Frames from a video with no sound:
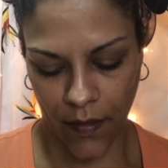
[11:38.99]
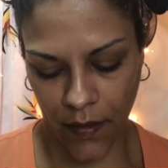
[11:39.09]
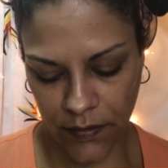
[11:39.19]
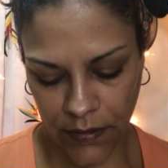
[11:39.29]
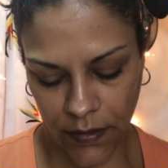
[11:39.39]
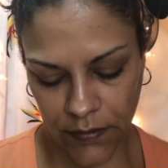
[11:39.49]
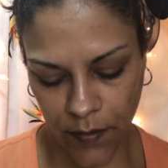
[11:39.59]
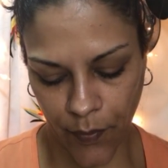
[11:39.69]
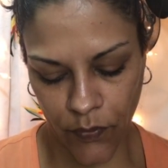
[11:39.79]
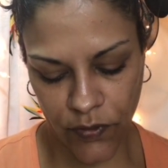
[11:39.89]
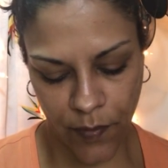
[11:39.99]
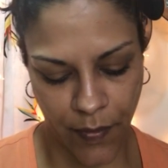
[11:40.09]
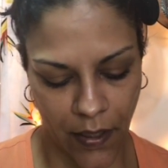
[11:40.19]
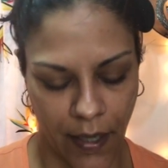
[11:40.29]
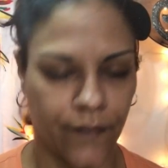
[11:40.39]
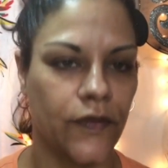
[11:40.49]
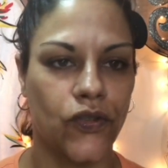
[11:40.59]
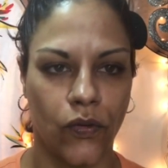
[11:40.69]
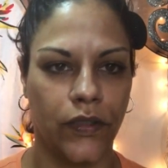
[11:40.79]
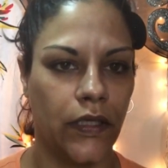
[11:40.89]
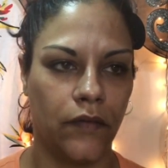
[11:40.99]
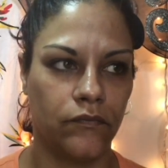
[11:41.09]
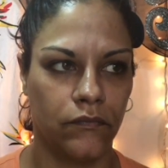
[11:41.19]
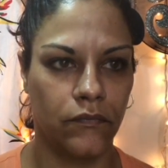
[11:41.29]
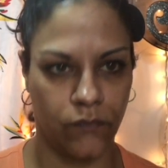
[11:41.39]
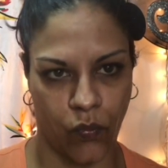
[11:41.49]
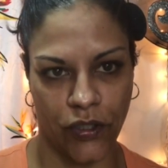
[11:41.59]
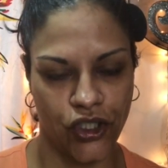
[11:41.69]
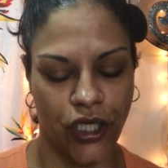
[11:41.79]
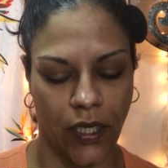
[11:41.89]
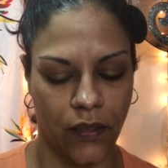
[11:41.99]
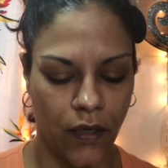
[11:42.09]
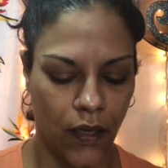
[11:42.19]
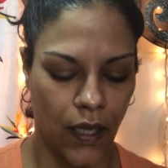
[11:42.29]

this is supposed to be, and there's only one shade.